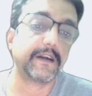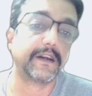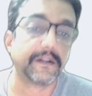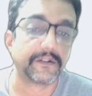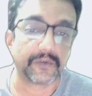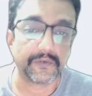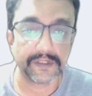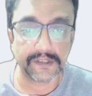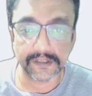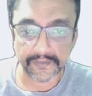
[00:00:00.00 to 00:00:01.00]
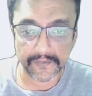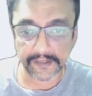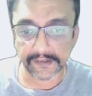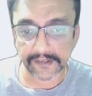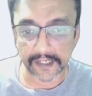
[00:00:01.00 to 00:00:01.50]
So with this first
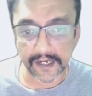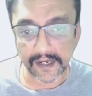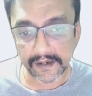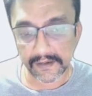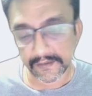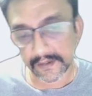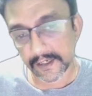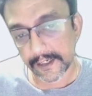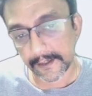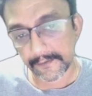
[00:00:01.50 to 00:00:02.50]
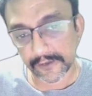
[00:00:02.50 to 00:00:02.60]
Era, for